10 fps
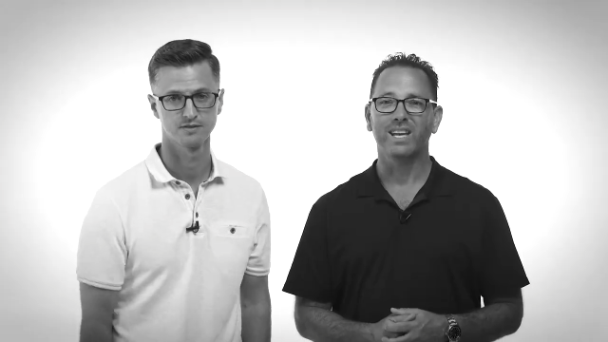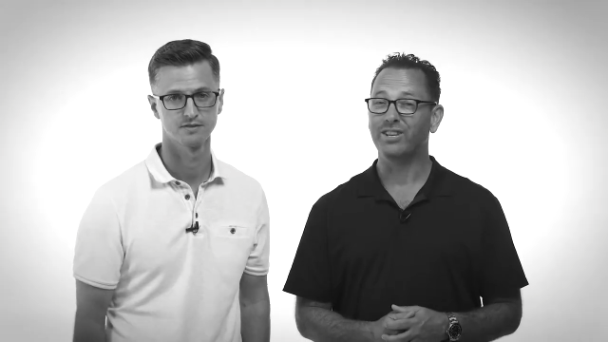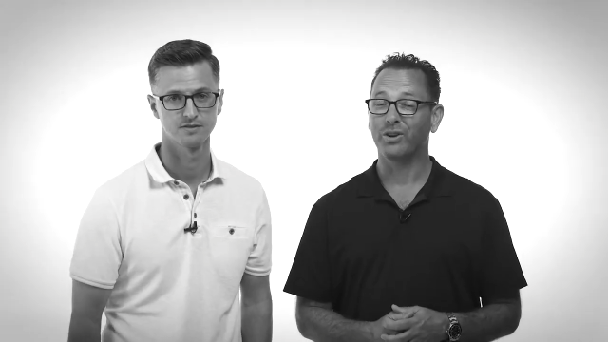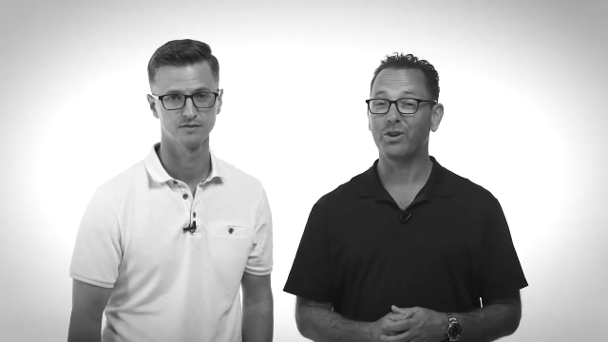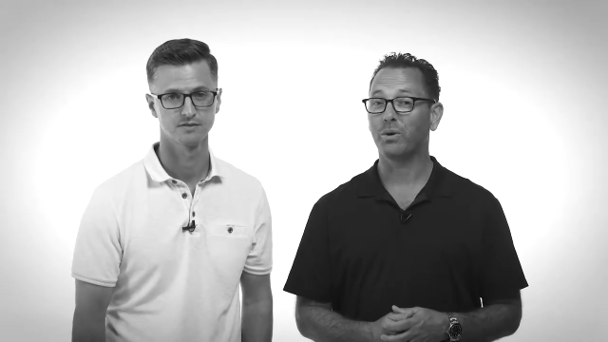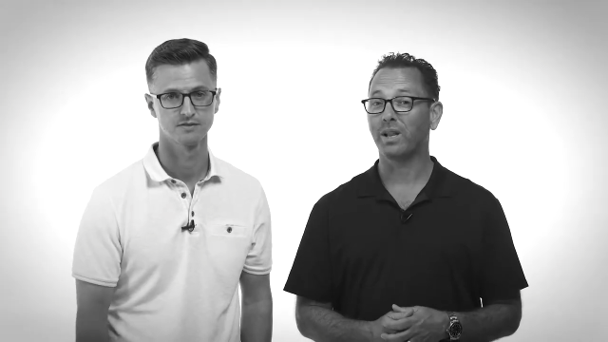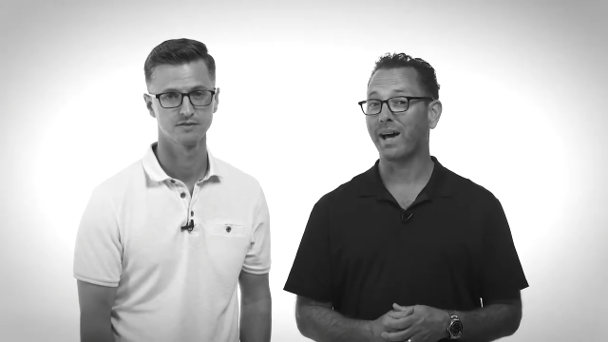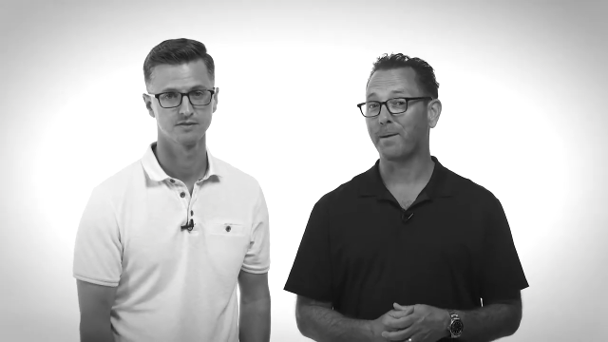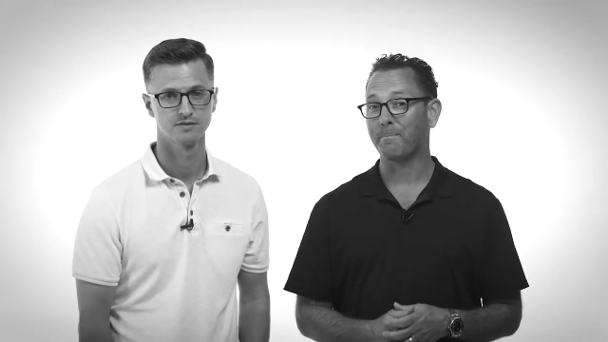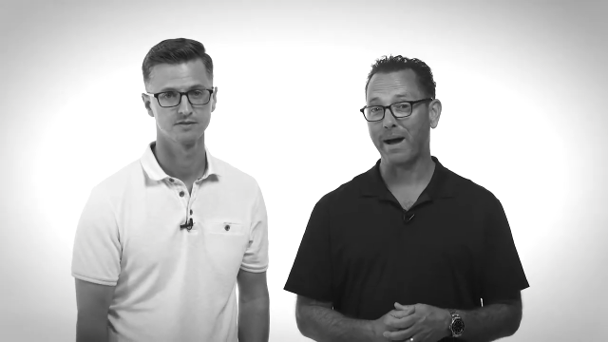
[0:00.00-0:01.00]
Speaker 1: You don't know a
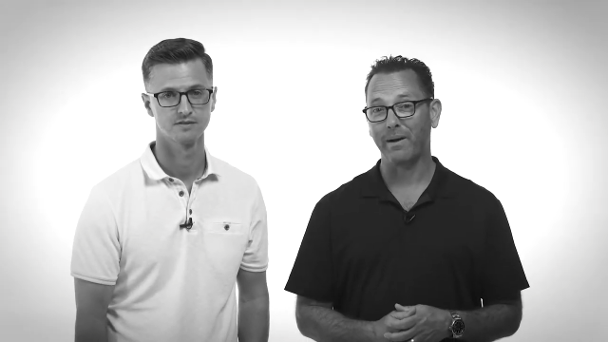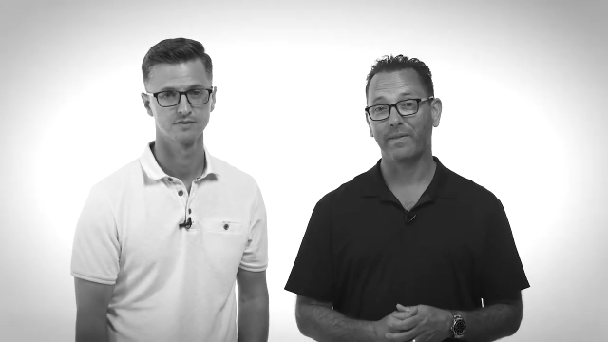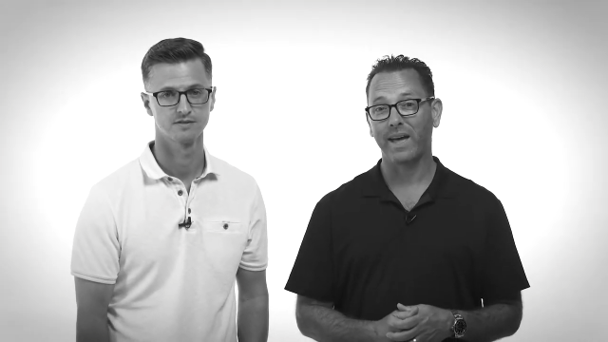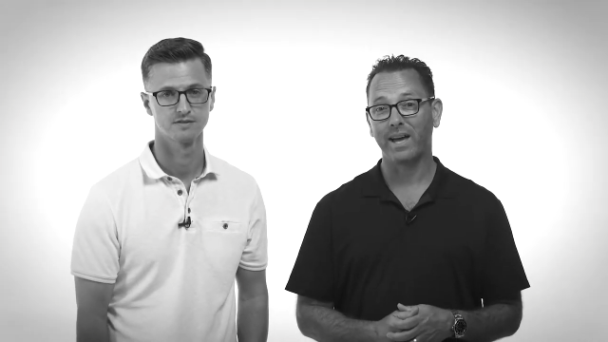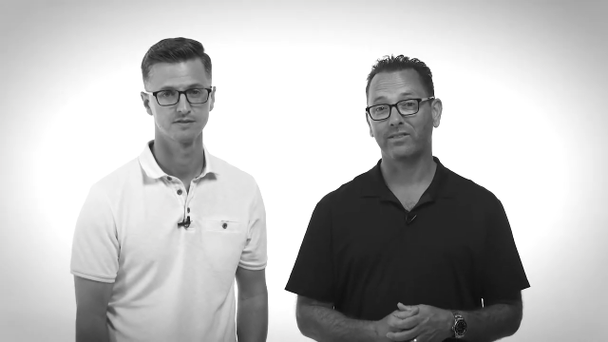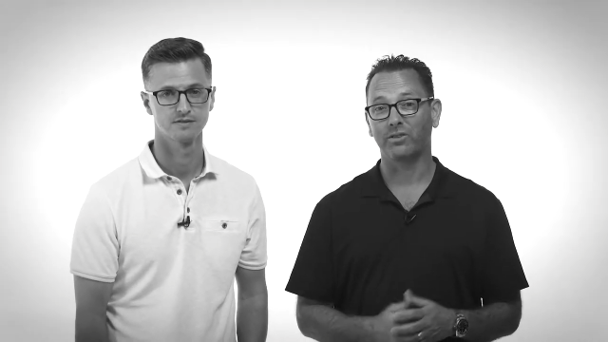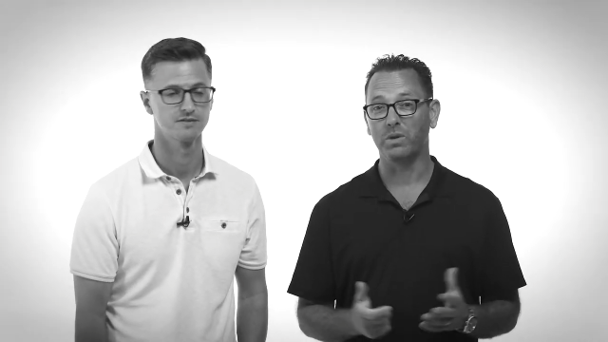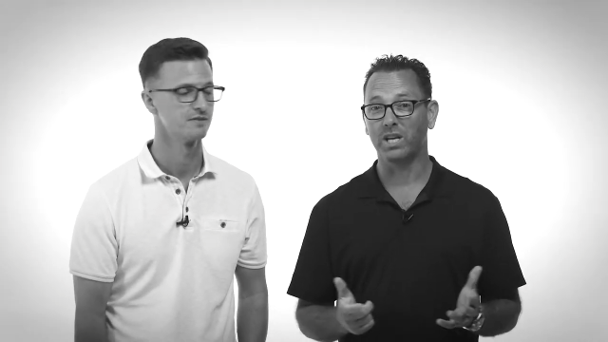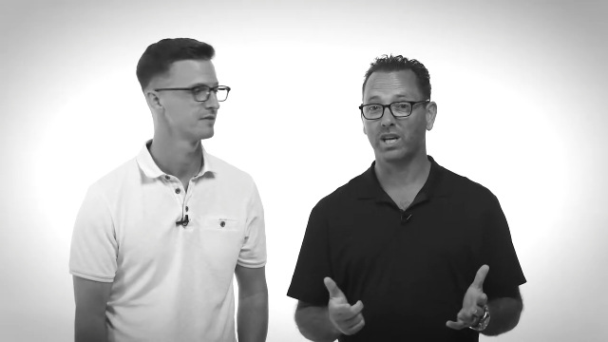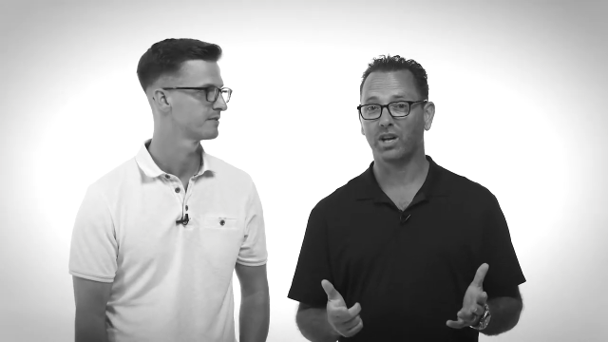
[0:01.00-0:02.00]
lot about that, so
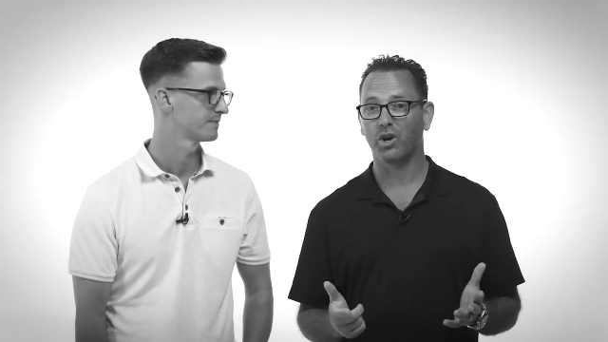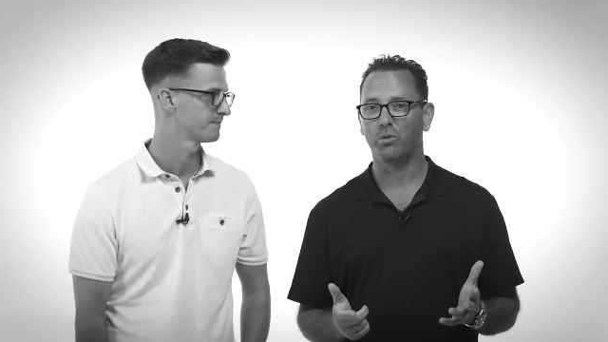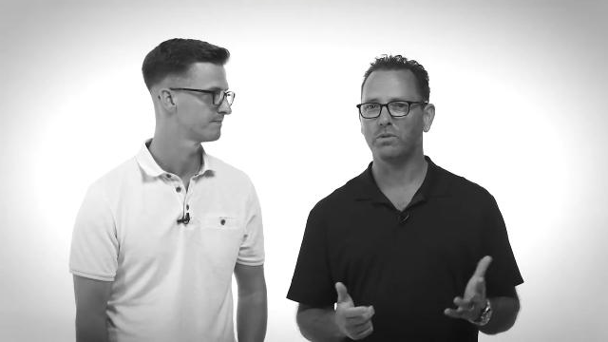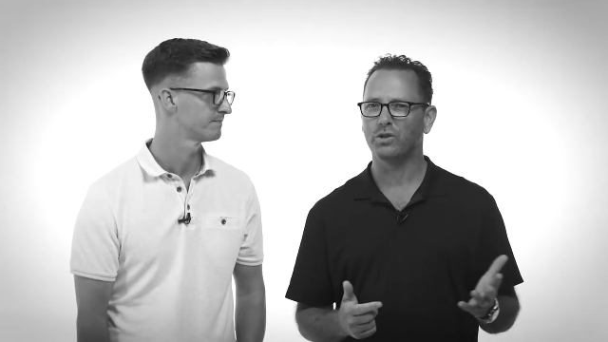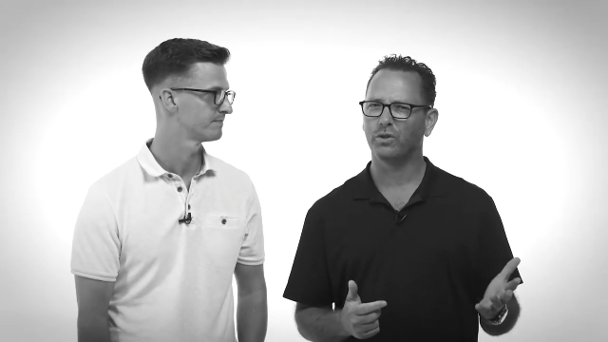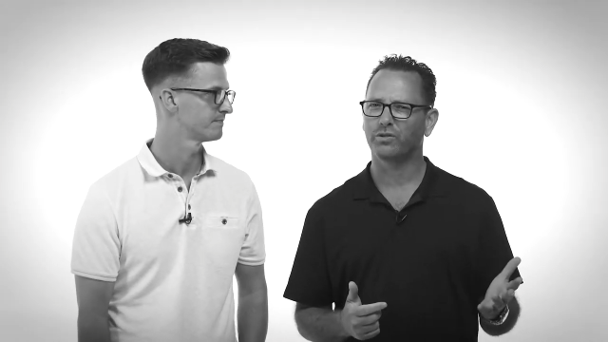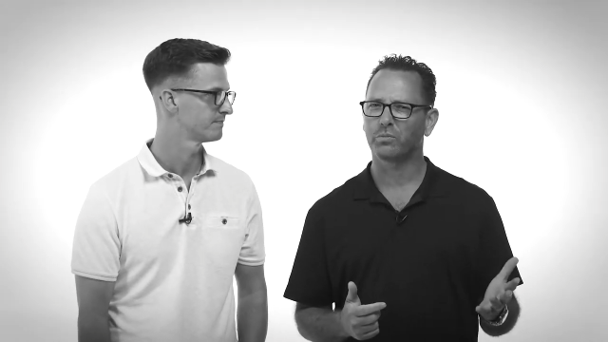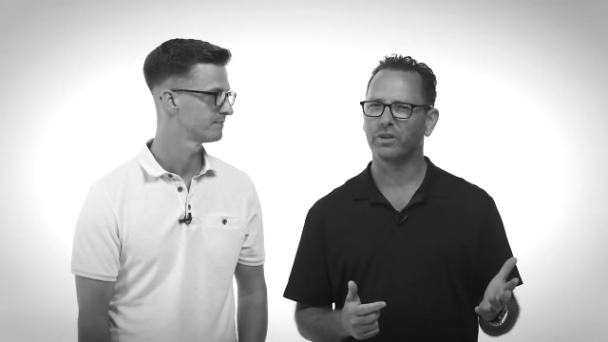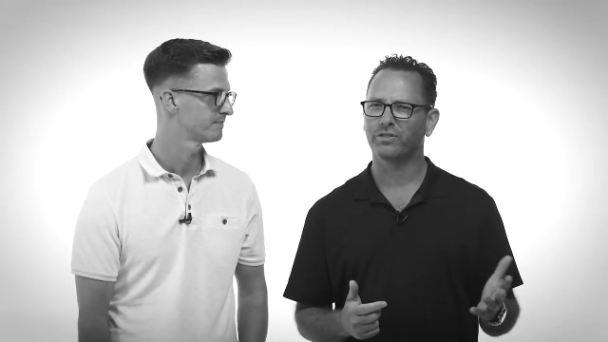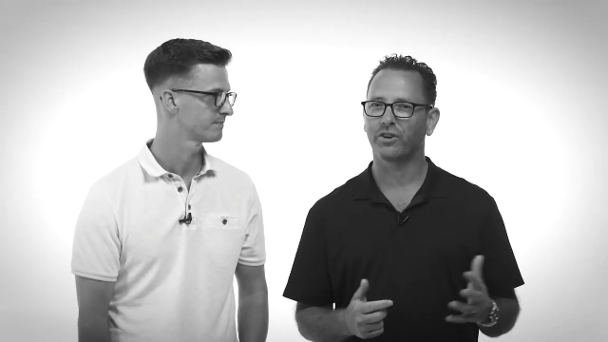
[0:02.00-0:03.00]
when you get home, you do
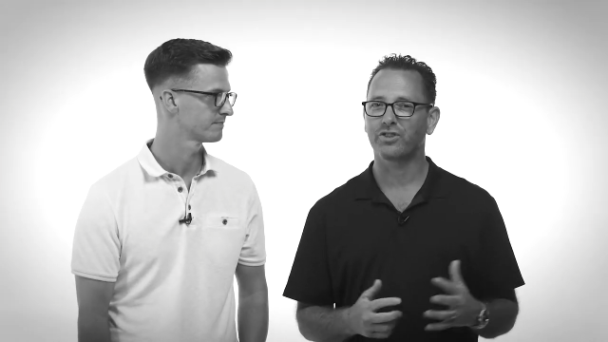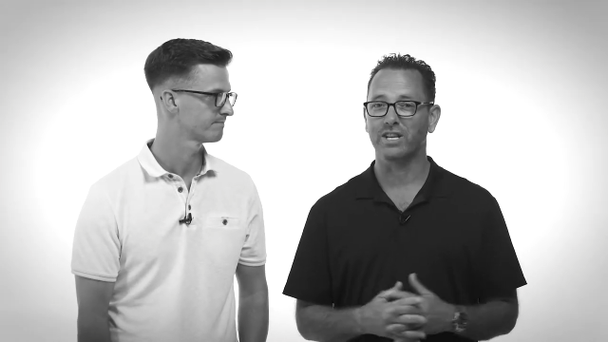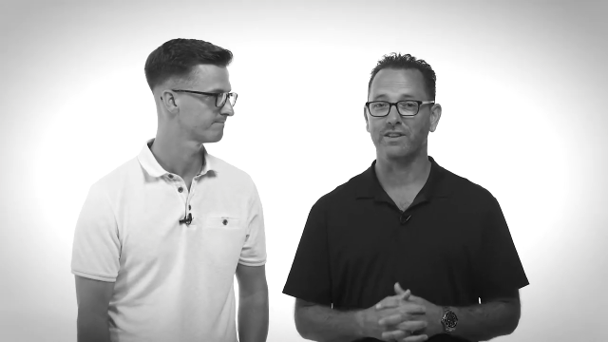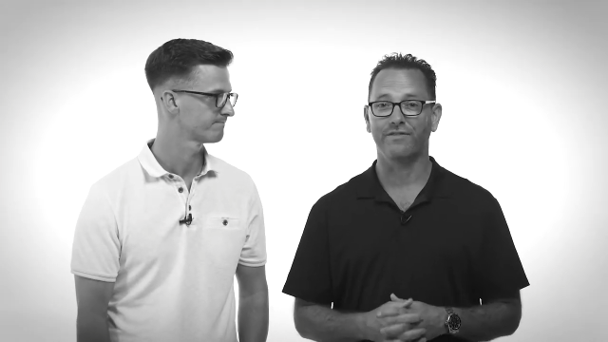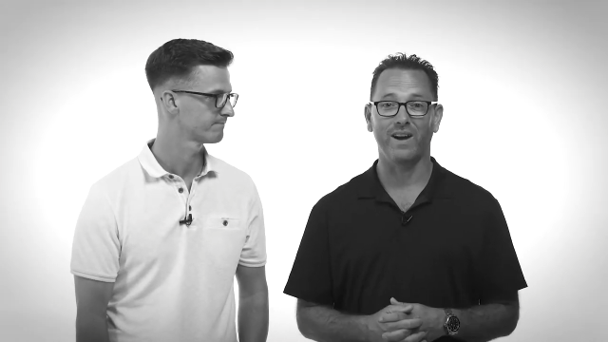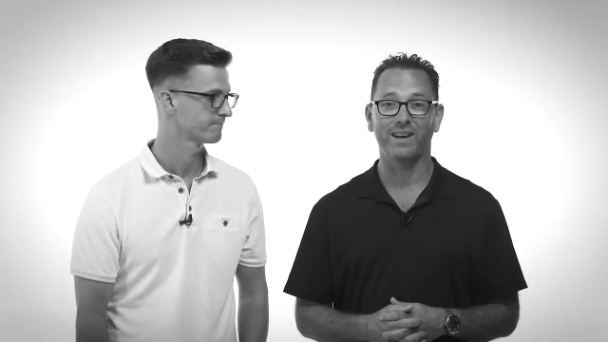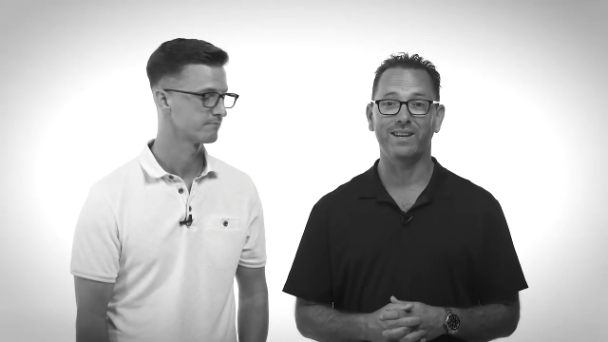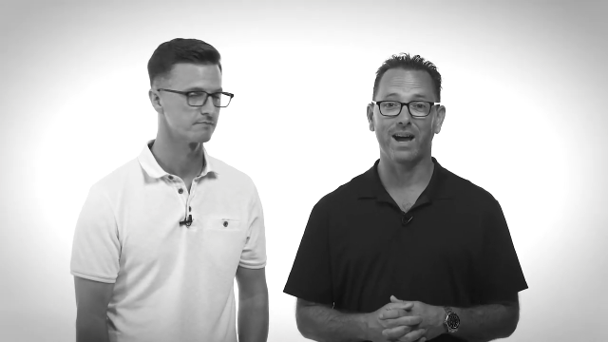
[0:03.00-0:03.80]
some research and you find